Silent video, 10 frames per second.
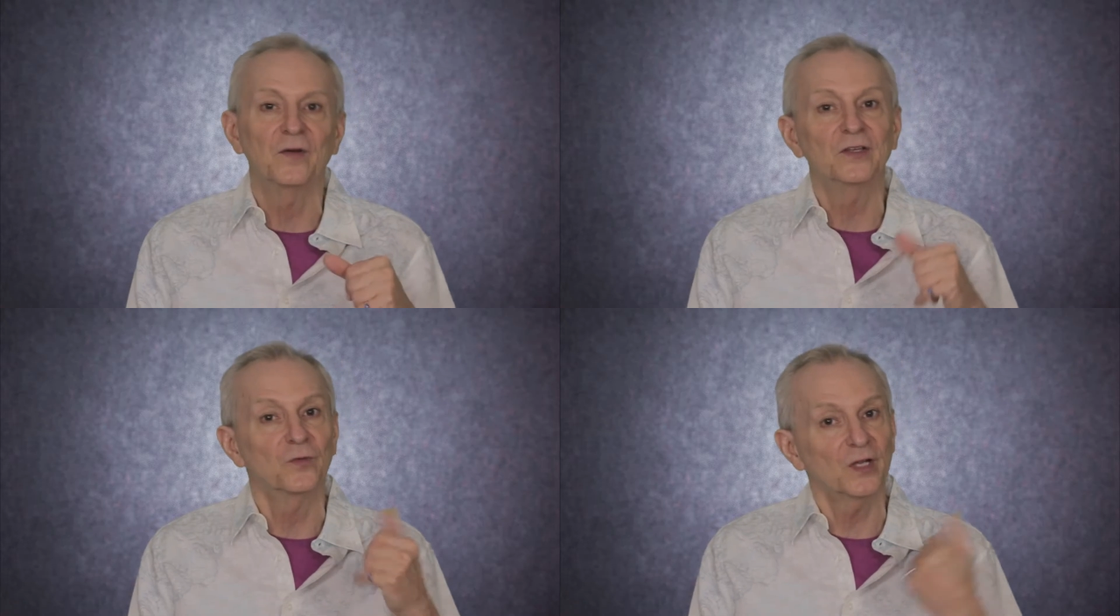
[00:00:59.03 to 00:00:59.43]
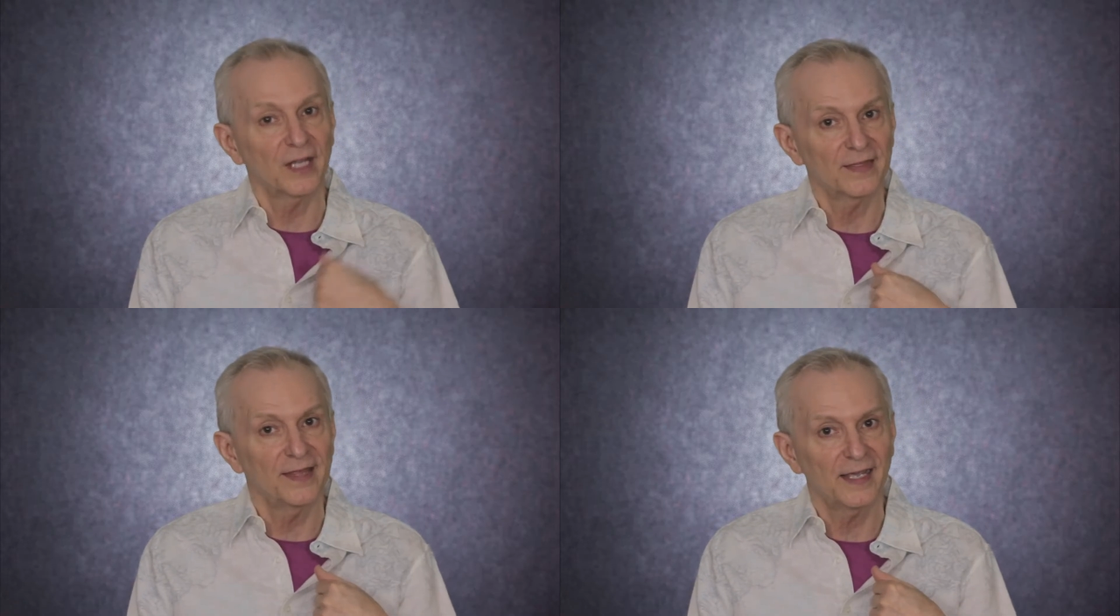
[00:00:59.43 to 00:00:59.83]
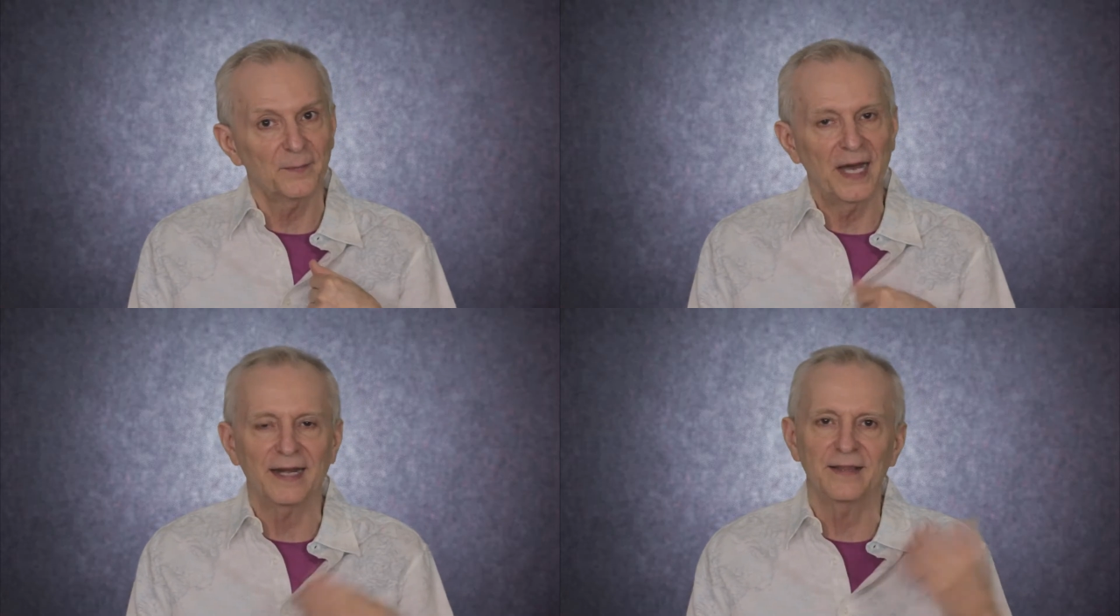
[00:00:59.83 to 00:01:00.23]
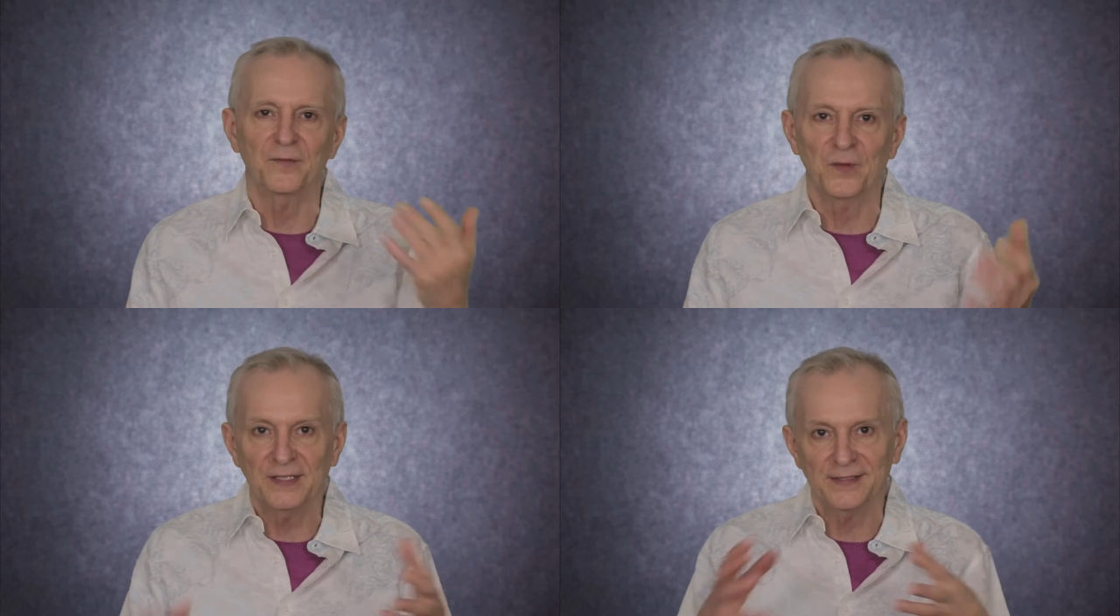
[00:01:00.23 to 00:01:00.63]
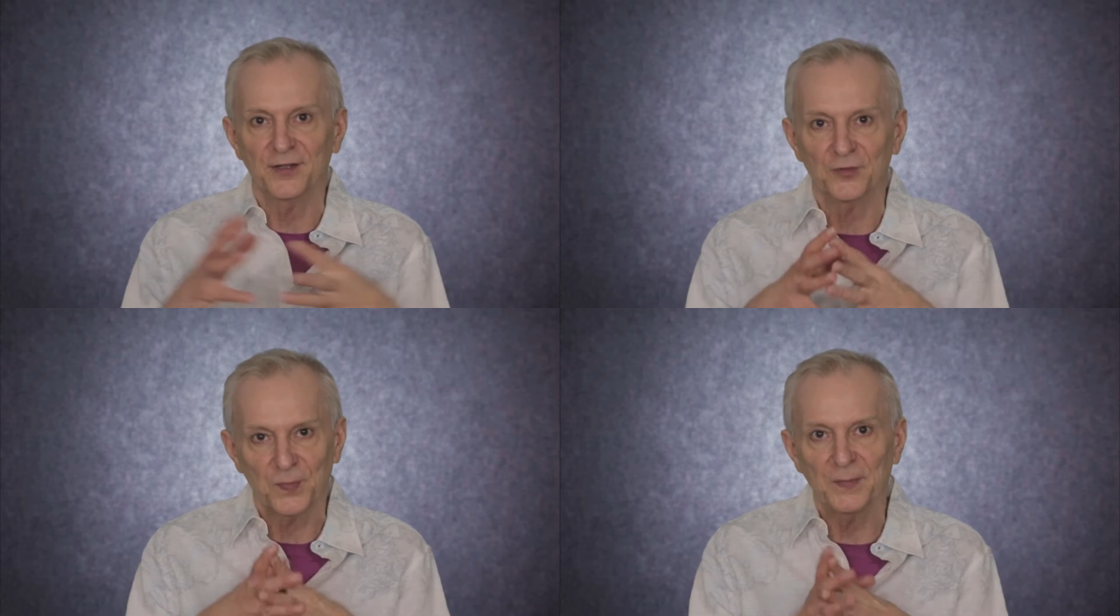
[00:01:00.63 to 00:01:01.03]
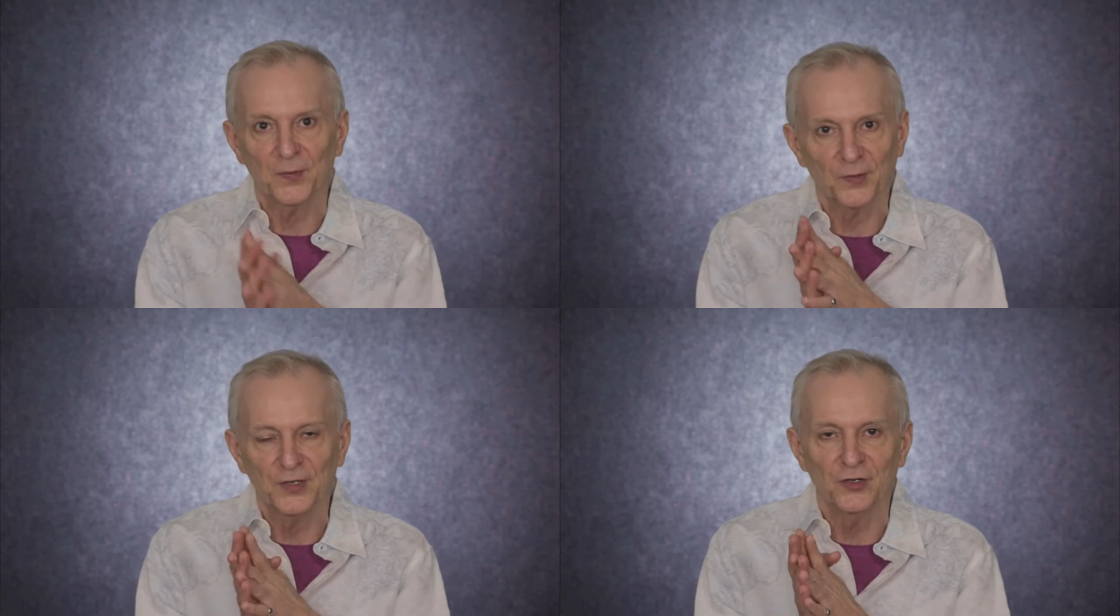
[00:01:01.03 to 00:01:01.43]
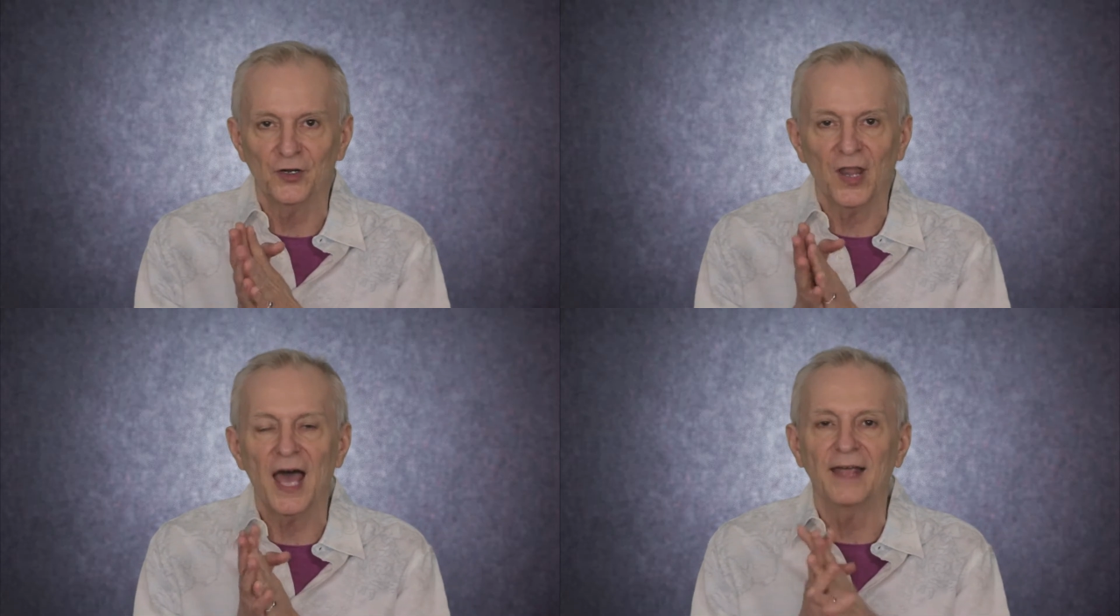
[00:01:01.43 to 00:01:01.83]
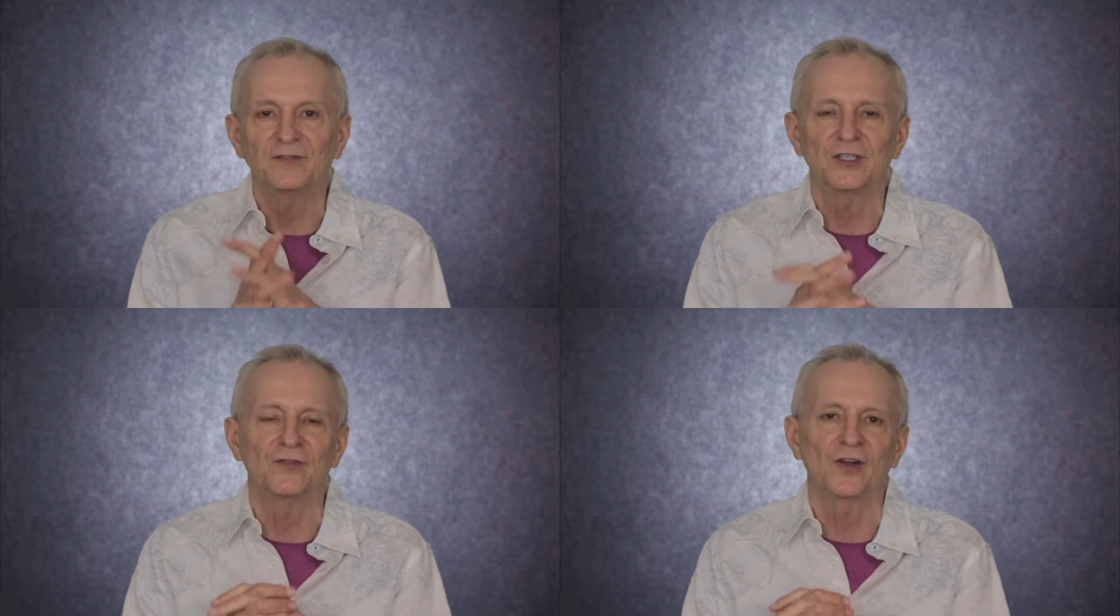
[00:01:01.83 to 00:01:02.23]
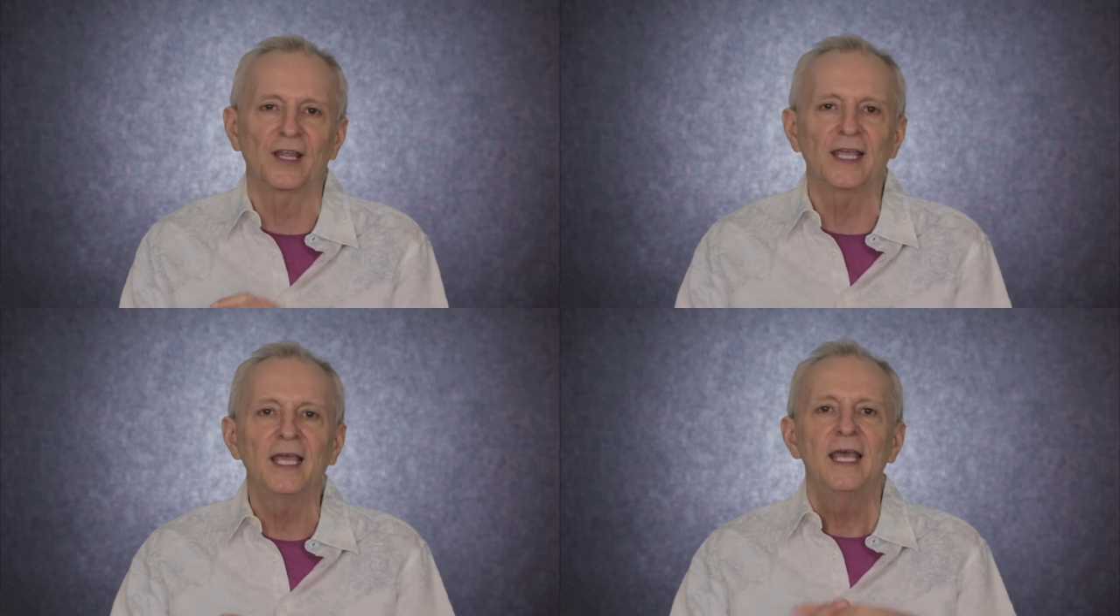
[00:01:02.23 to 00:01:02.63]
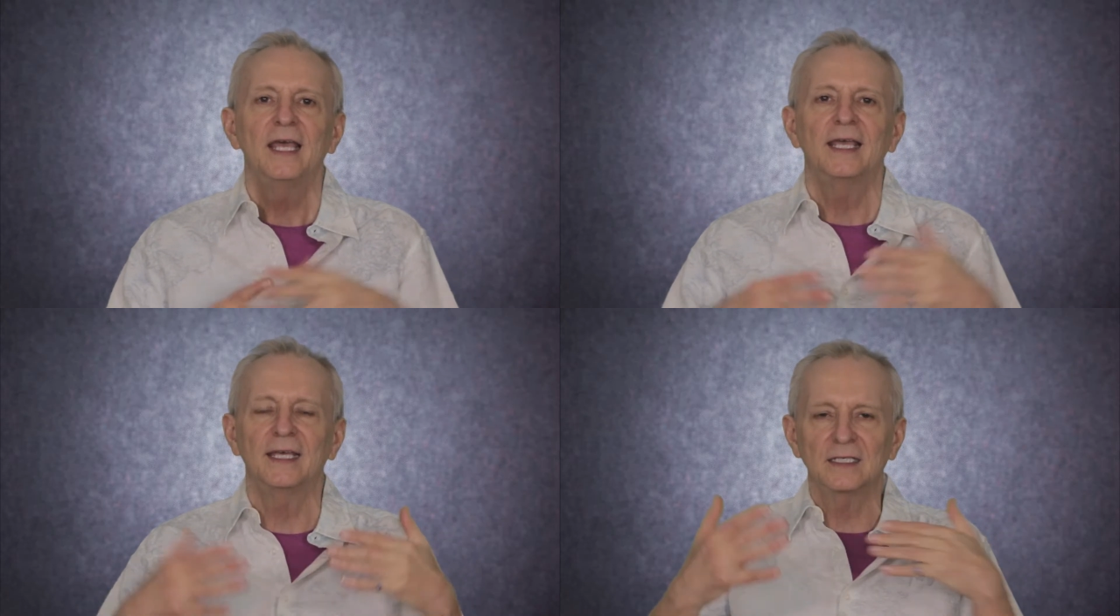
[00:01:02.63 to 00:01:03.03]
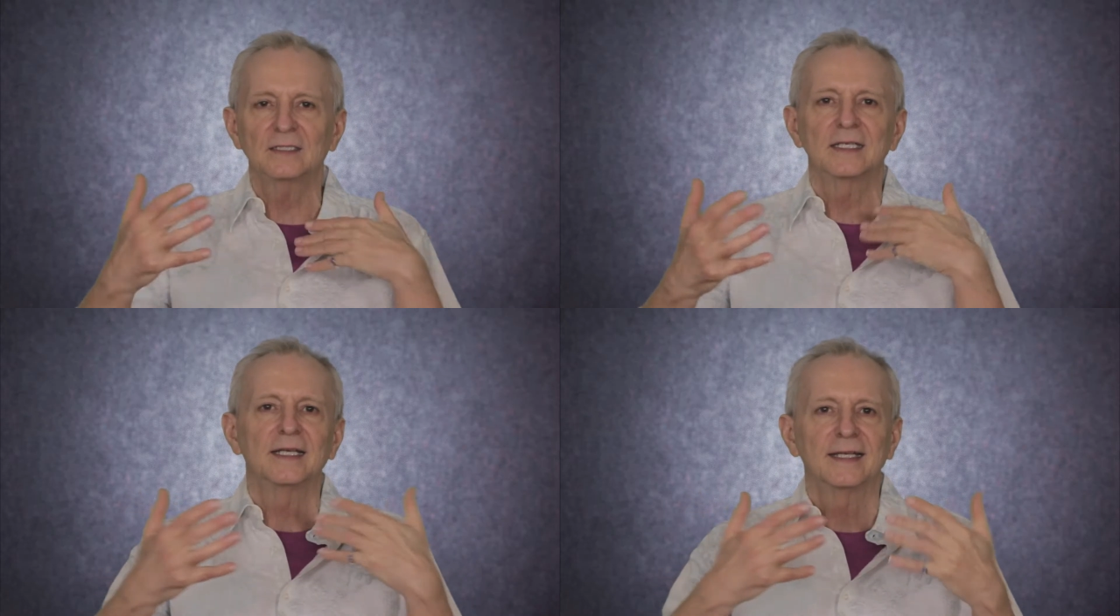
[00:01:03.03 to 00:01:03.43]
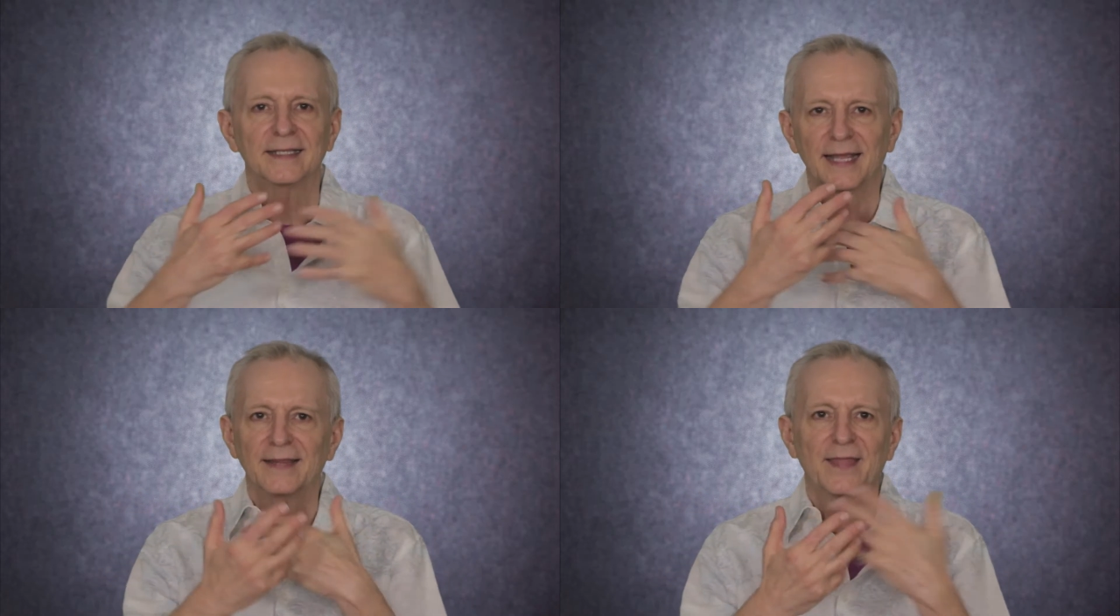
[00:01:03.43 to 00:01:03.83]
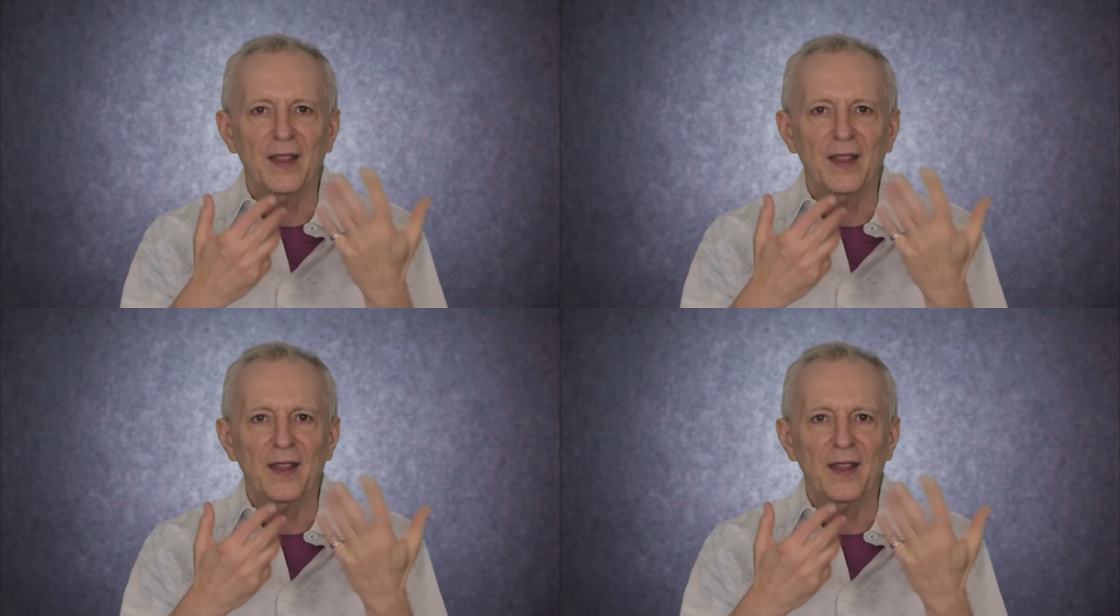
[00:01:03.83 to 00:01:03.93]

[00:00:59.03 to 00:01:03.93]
When you really think about it, the reason those people are in your life generally is that